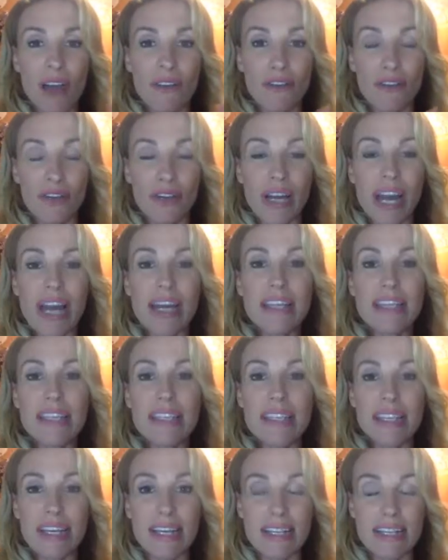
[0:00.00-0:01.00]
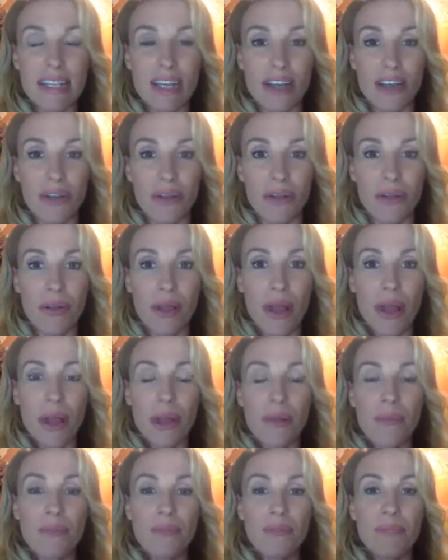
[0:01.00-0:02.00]
I've created this inner circle.
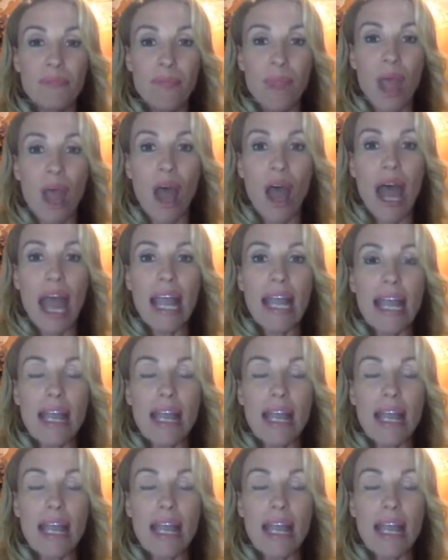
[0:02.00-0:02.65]
I